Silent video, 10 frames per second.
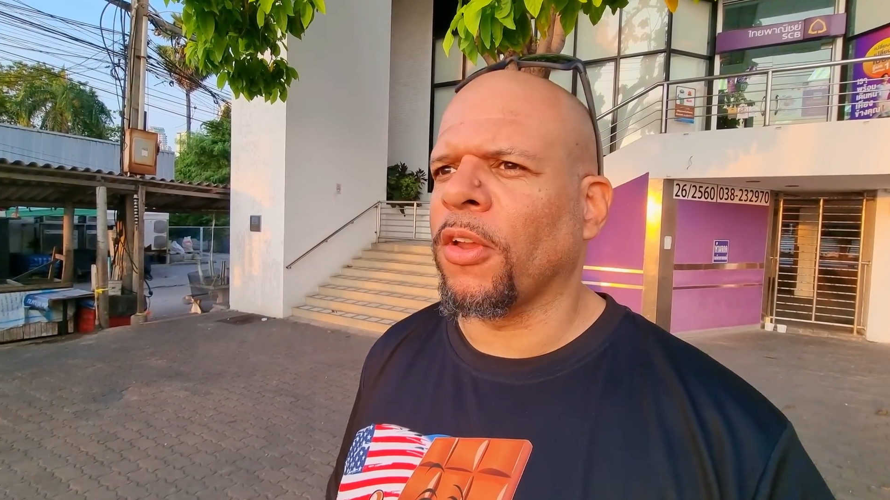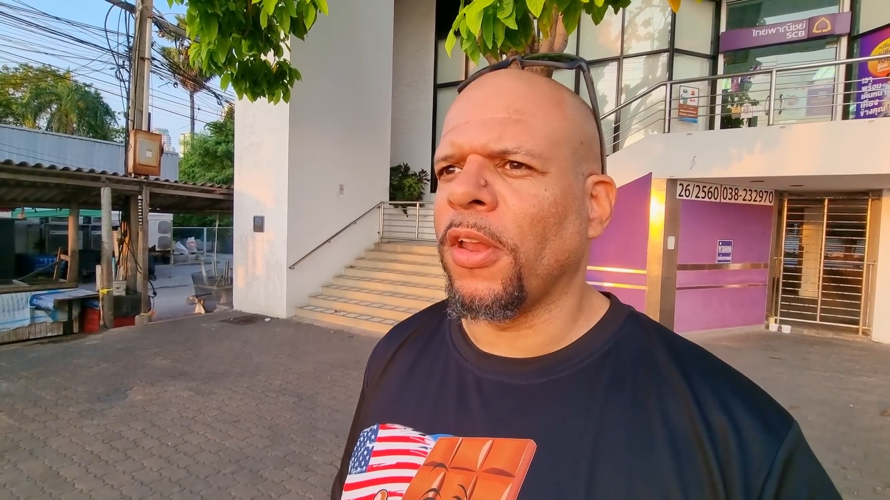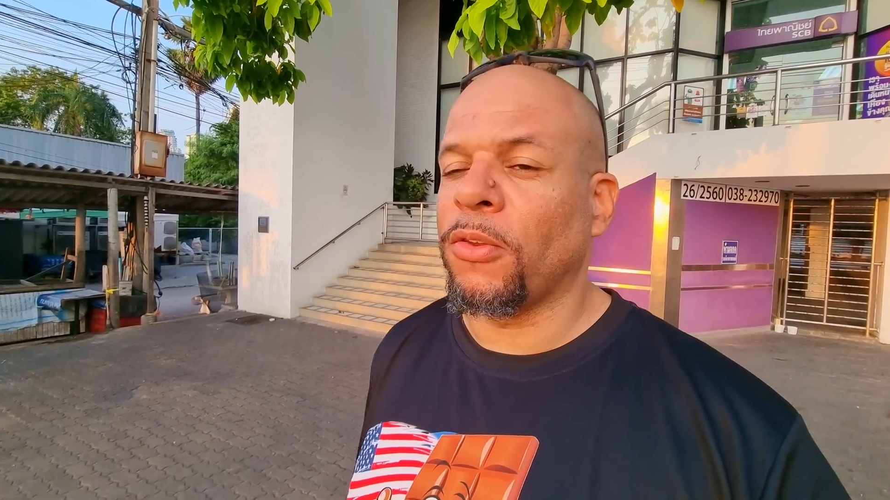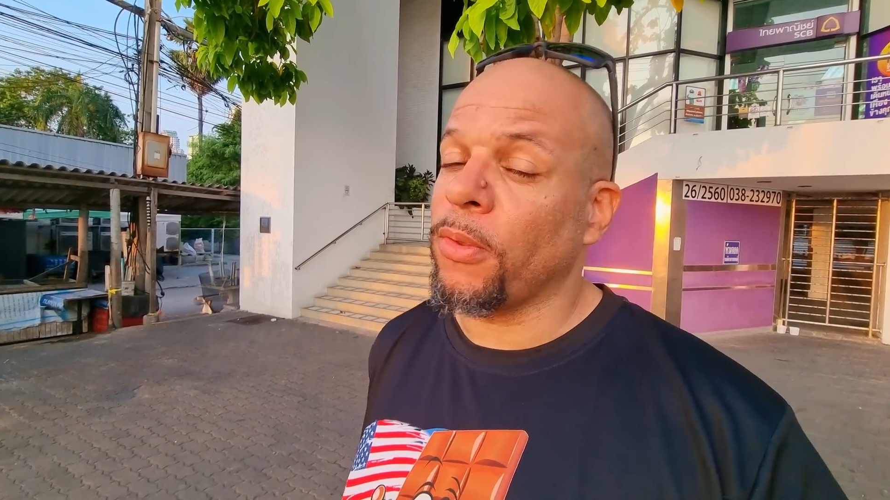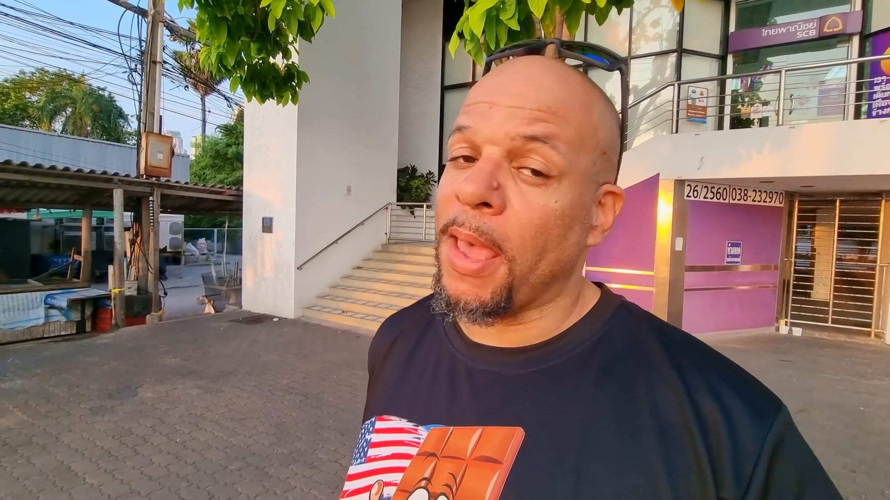going
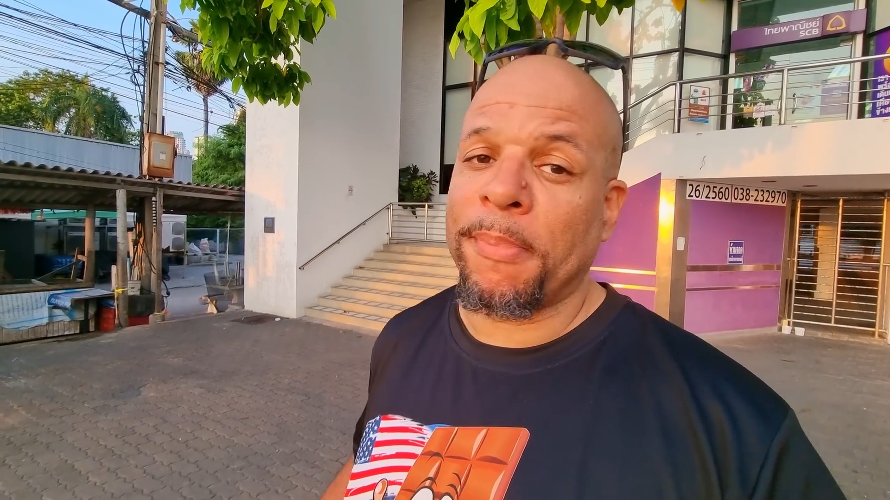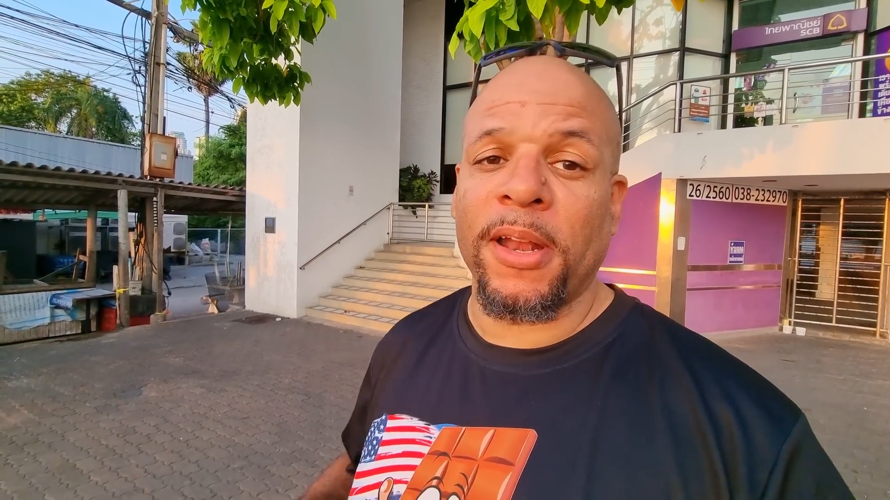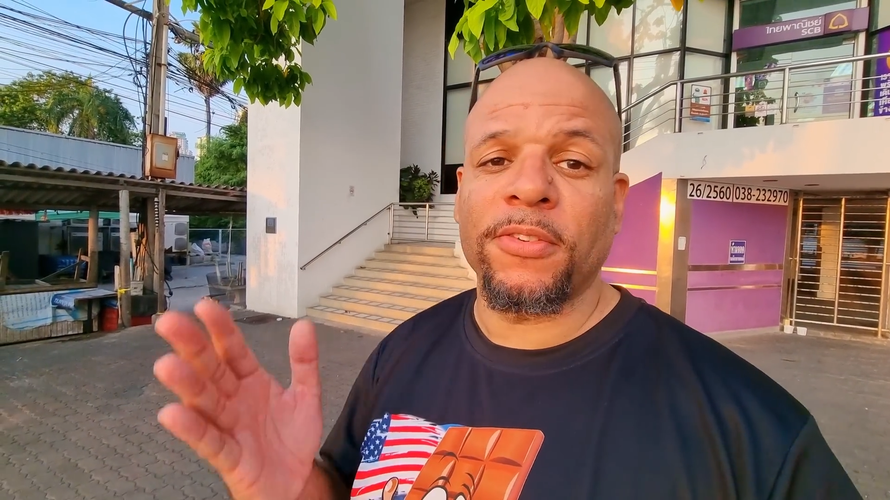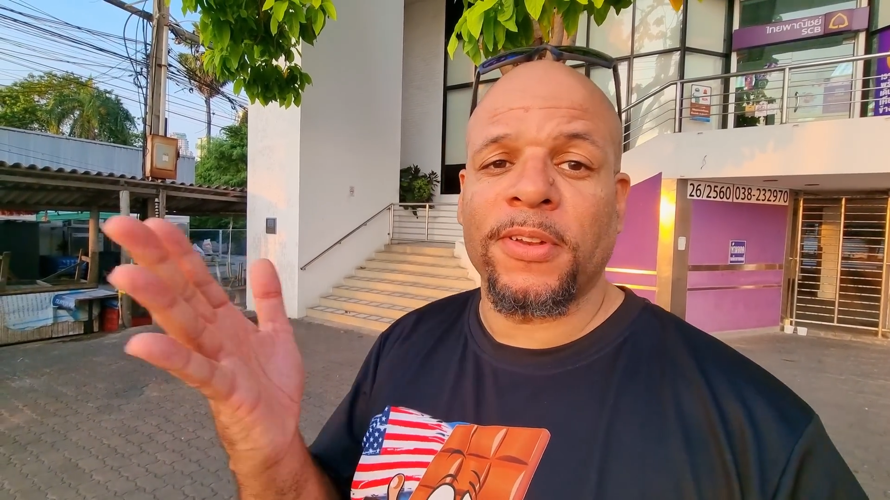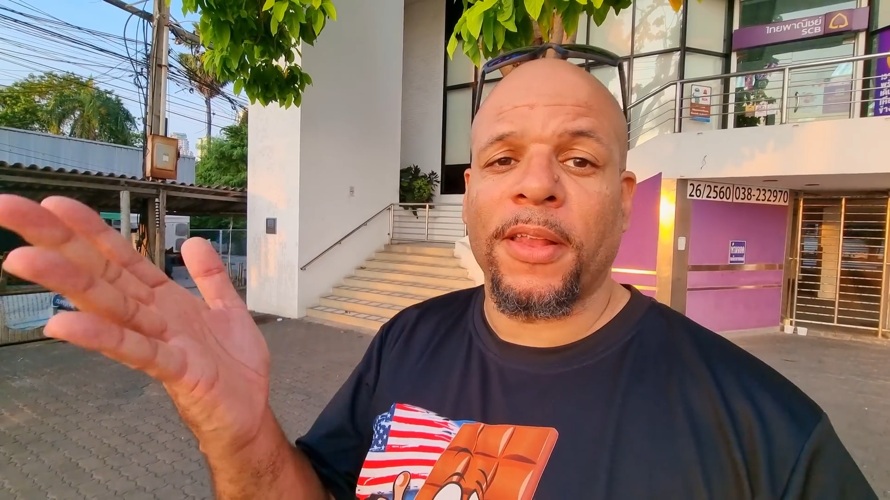to do that. But
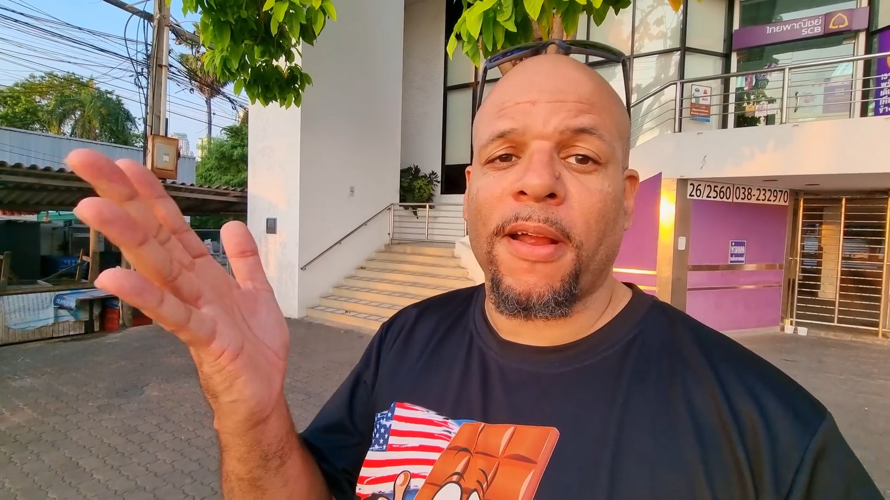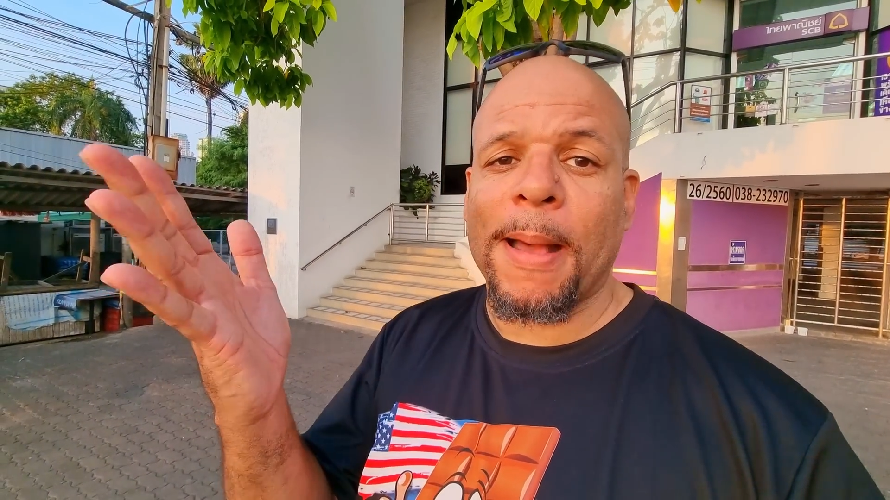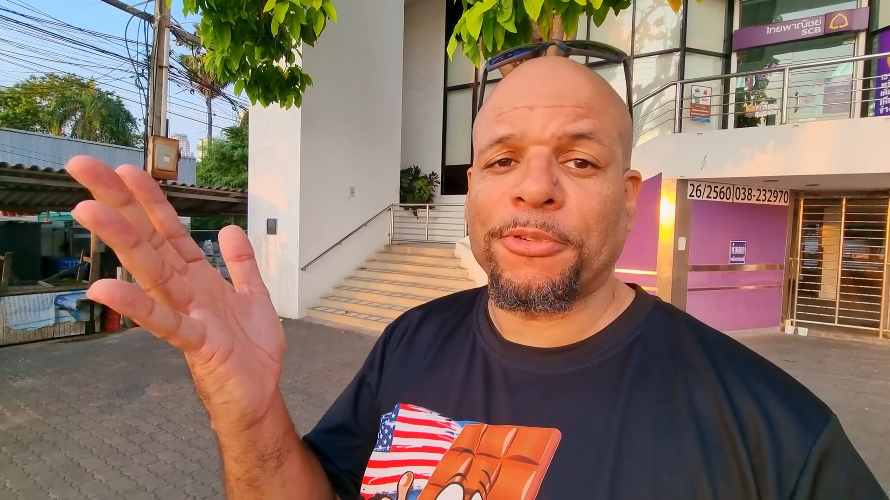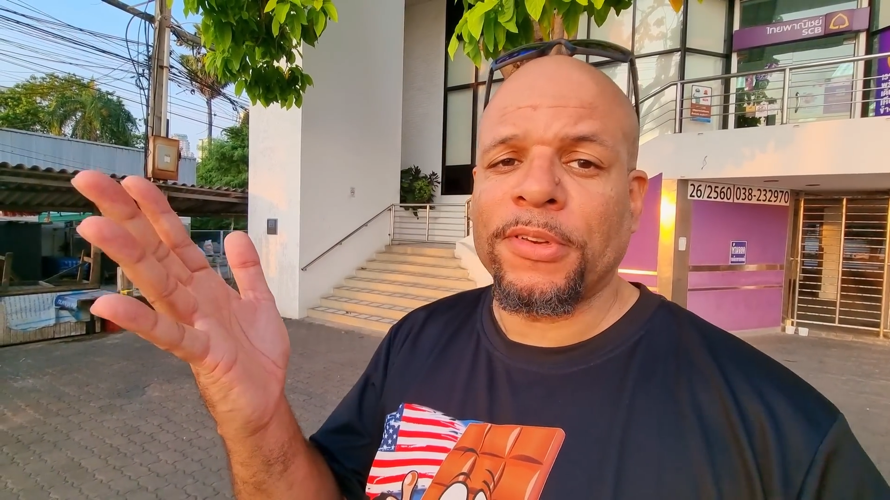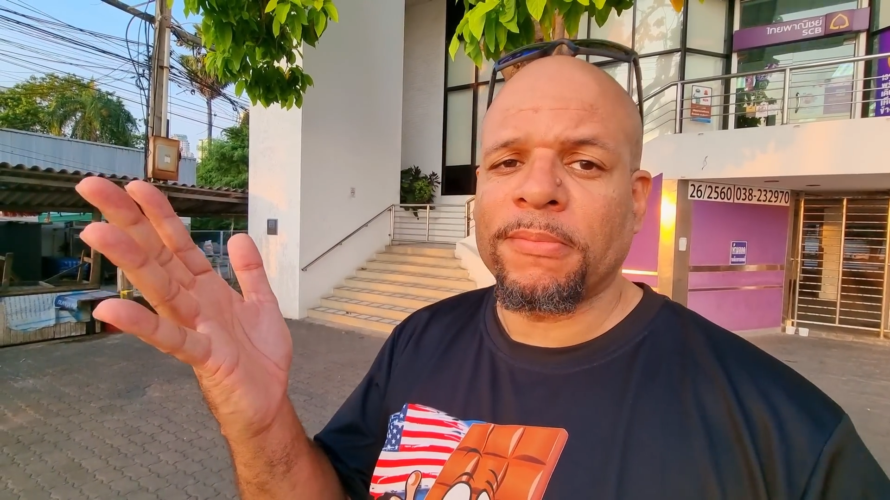it is another
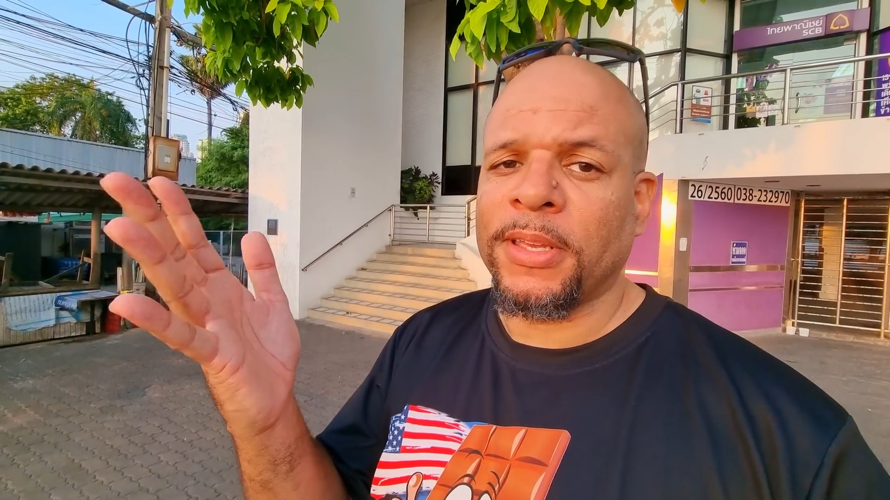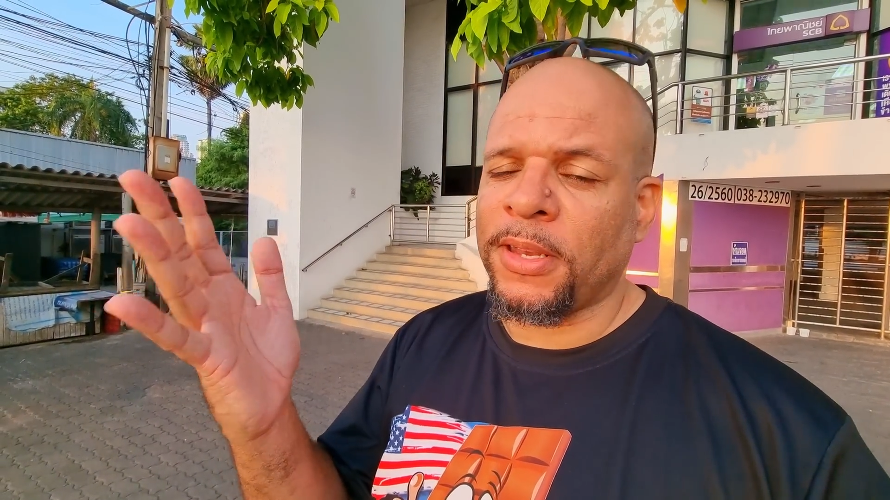option.